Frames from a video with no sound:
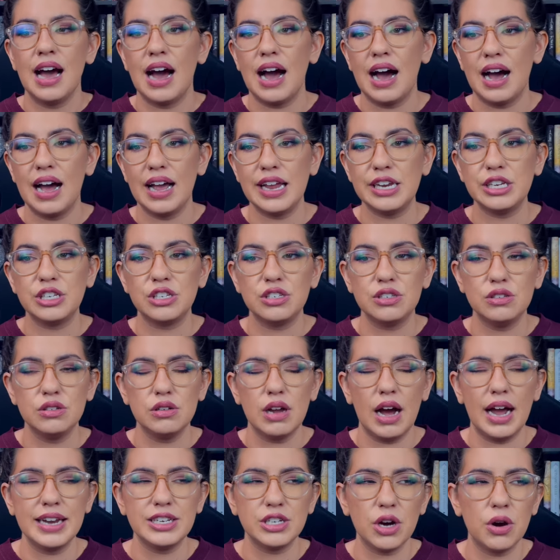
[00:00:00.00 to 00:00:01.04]
I
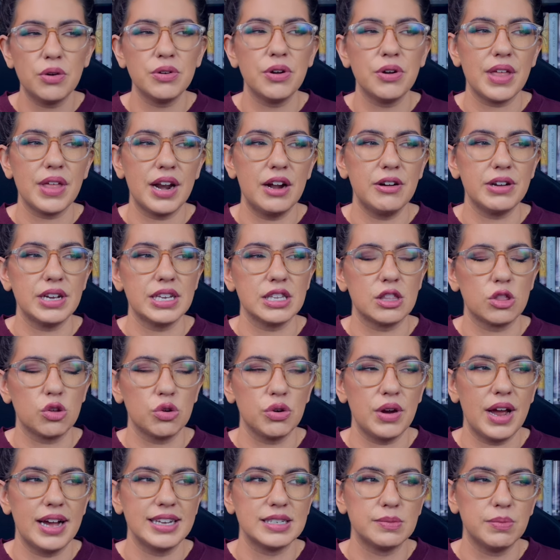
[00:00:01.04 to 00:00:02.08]
don't I'll get
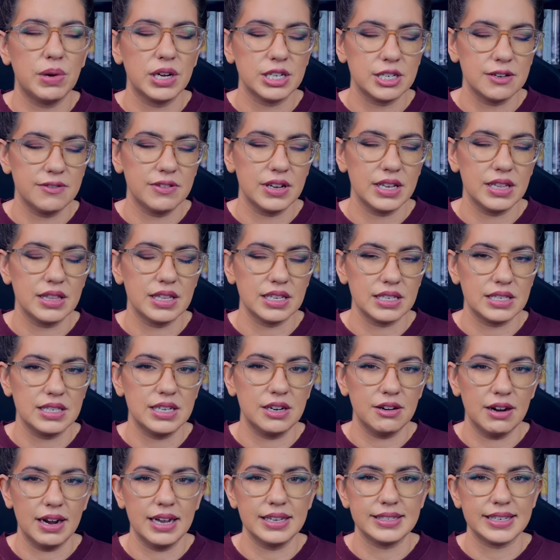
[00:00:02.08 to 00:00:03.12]
through as much of it this
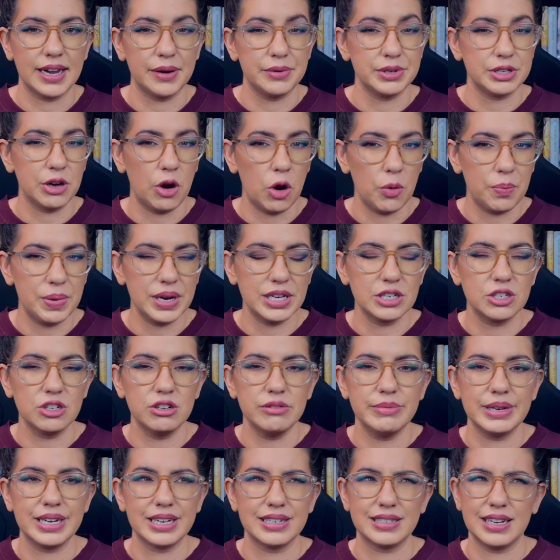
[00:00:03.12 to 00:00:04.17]
year as I was hoping
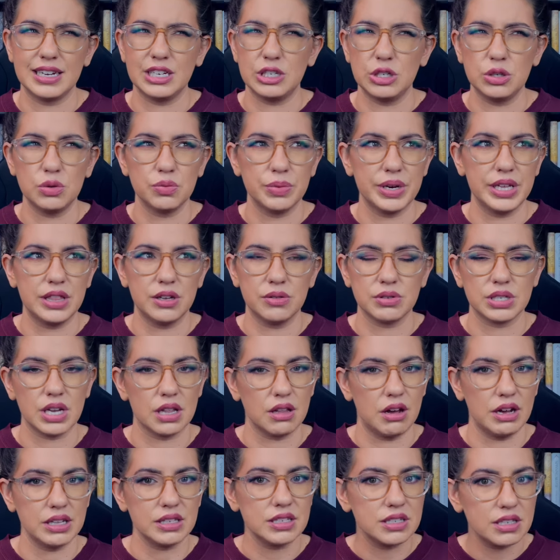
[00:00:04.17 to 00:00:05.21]
to, because I do read those a
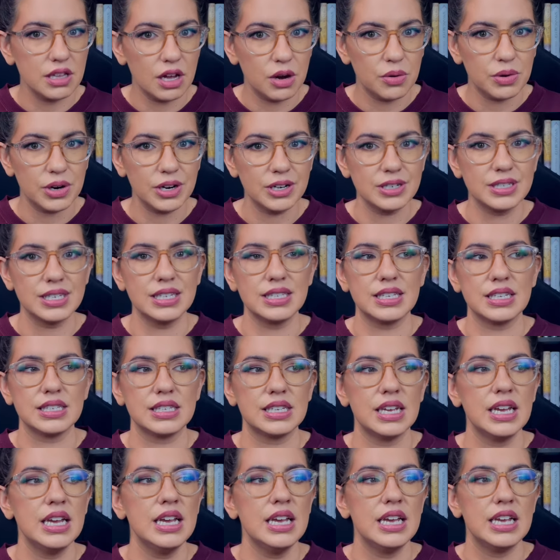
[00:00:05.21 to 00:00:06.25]
lot slower since
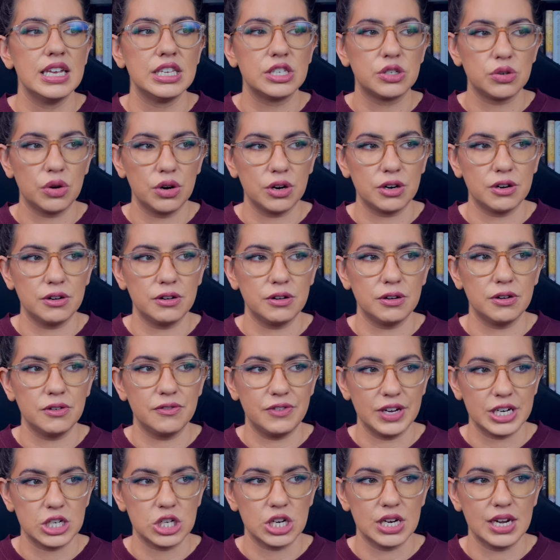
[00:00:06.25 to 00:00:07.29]
it's historical
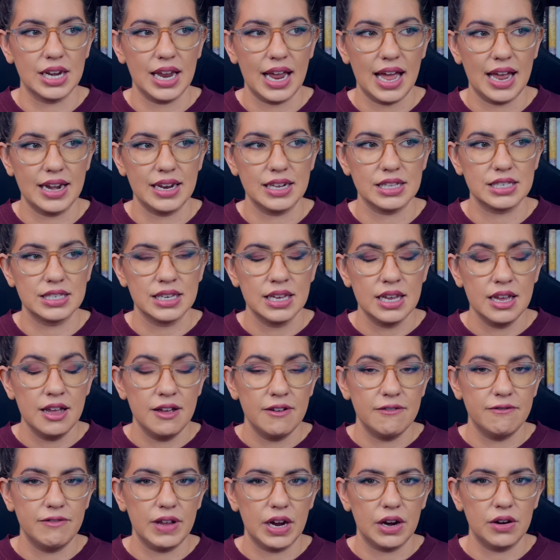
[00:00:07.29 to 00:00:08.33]
fiction and it's
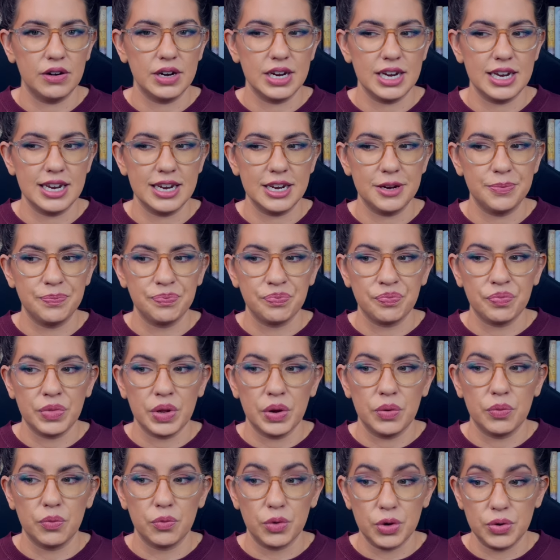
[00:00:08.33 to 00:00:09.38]
very
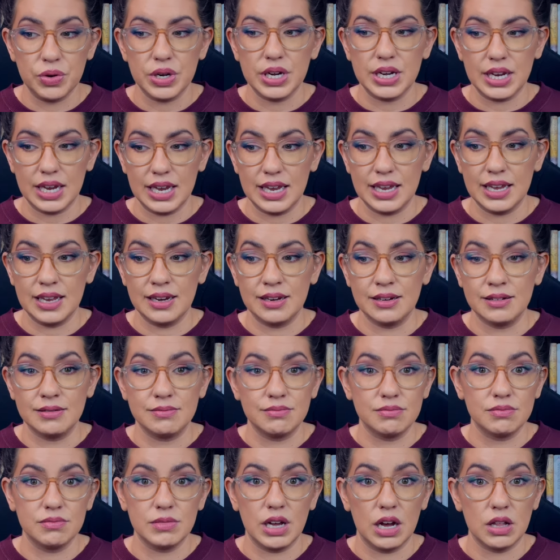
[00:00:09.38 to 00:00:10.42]
rooted
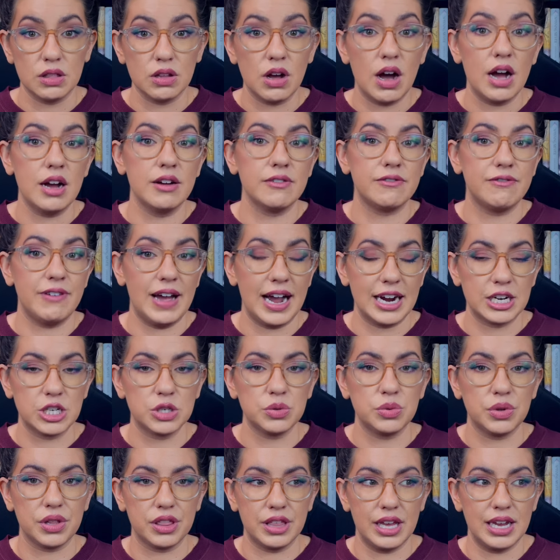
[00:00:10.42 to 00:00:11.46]
in a lot of
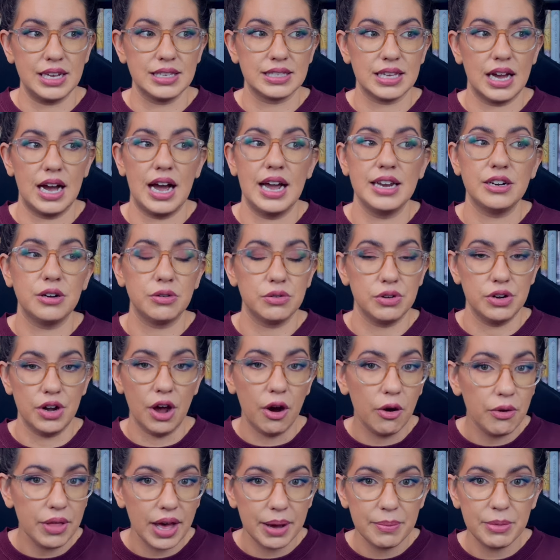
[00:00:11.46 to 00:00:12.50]
factual things that I don't
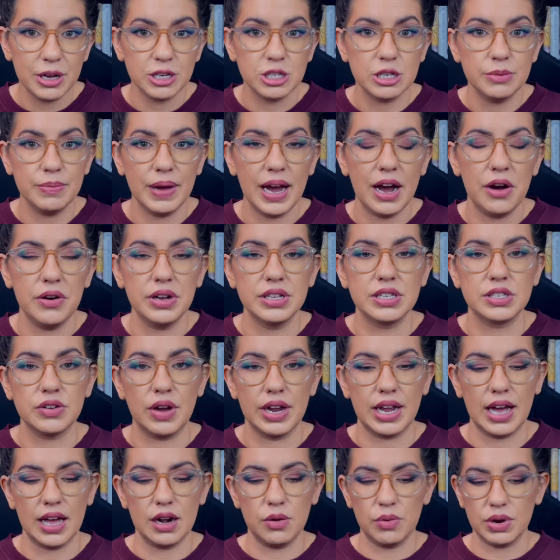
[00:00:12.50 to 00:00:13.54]
know that much about, and so I
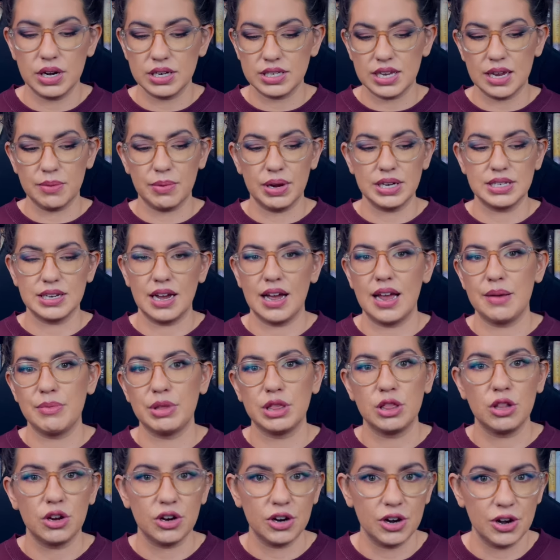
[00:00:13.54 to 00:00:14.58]
kind of want to take my time
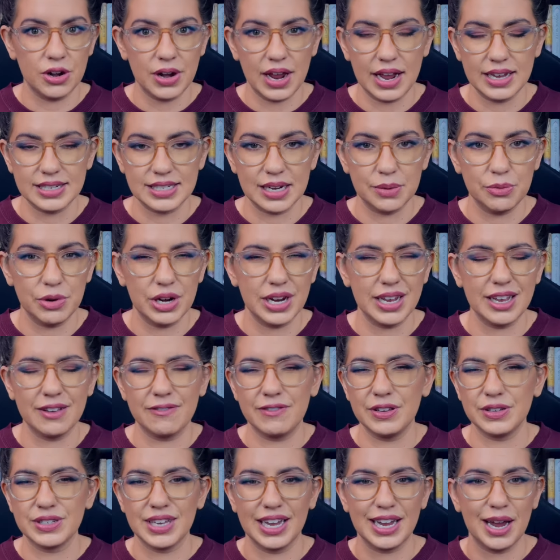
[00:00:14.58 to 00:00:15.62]
and learn as I'm reading it. It
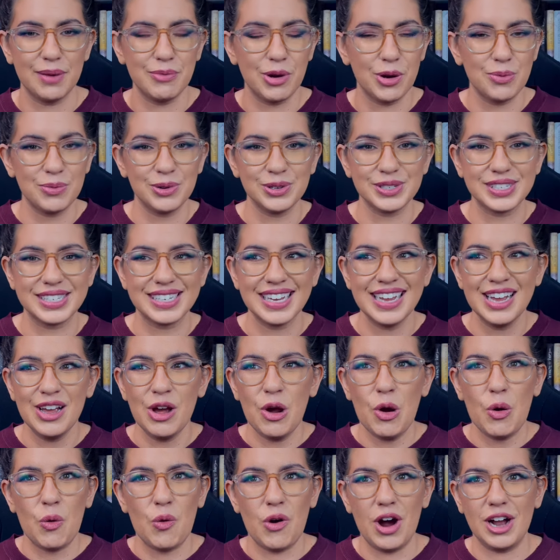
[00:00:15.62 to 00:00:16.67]
feels like I'm almost
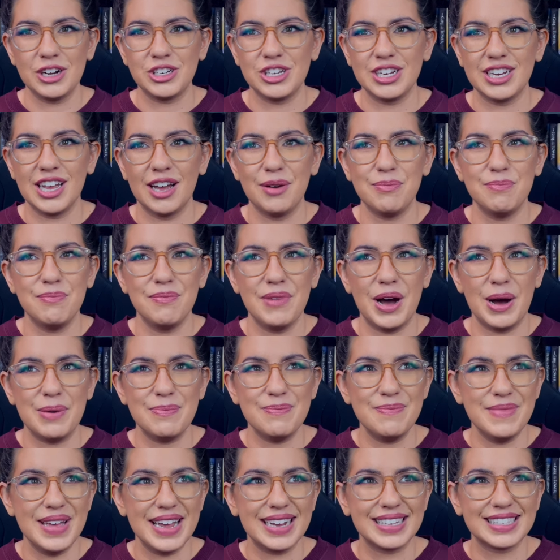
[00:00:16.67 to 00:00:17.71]
watching a
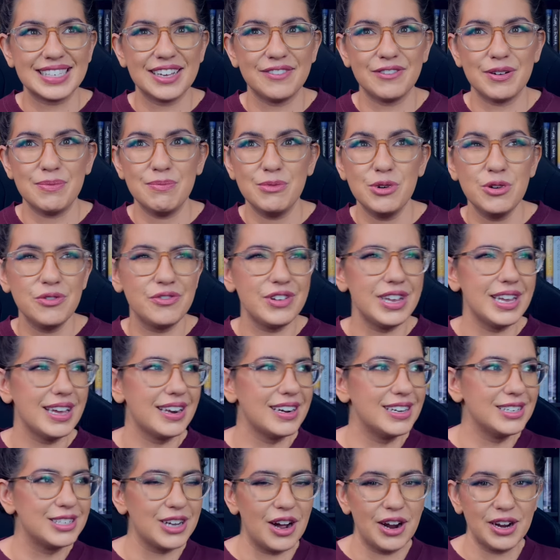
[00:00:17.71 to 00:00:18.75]
mix of a movie and
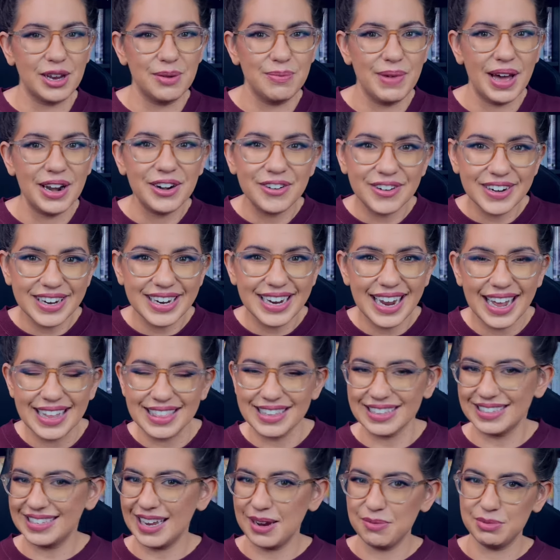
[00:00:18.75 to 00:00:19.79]
a documentary at
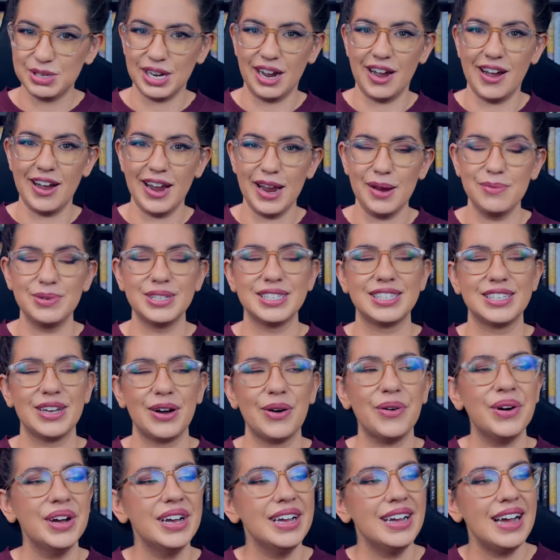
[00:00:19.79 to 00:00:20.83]
the same time, and
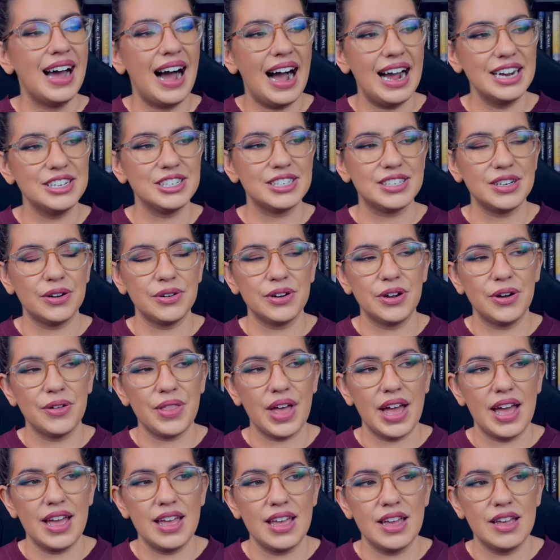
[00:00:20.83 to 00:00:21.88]
so I just don't know
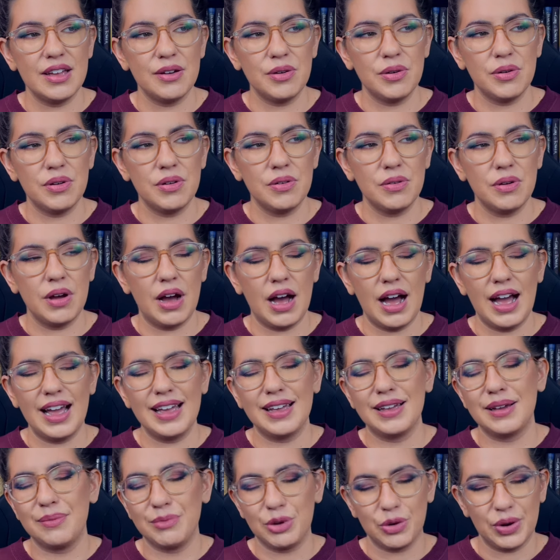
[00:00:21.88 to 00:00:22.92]
that I
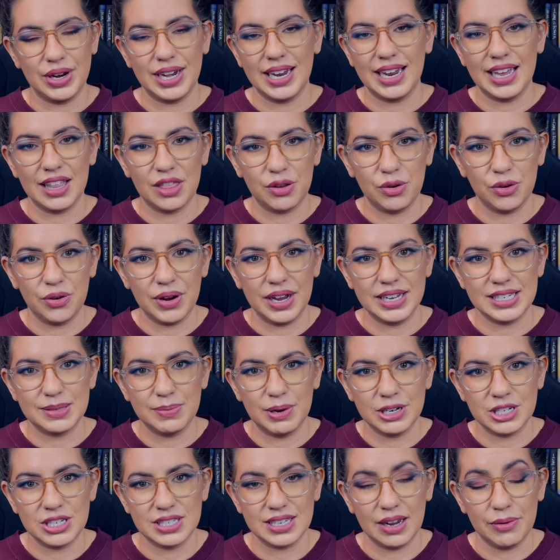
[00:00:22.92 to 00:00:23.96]
am going to get through as
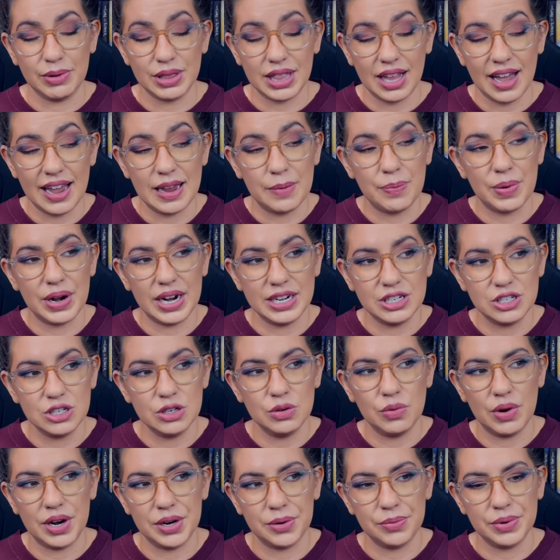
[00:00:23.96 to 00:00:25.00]
much as I would like, but I do
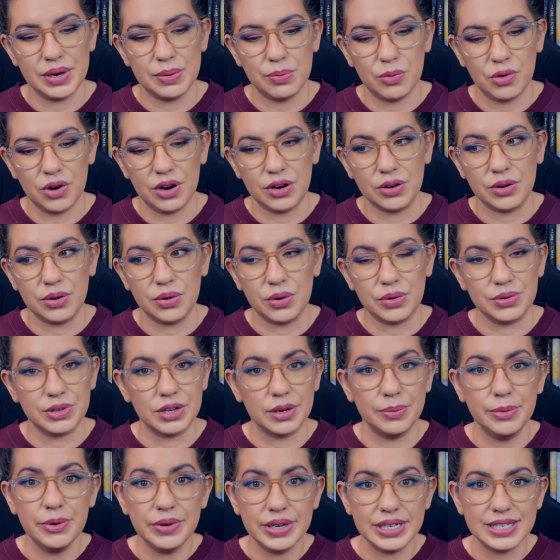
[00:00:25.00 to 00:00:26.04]
want to read more Golden
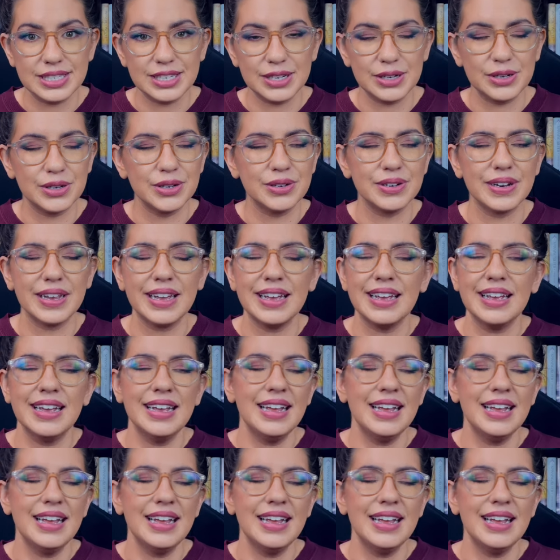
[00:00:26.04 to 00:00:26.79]
Kamuy soon.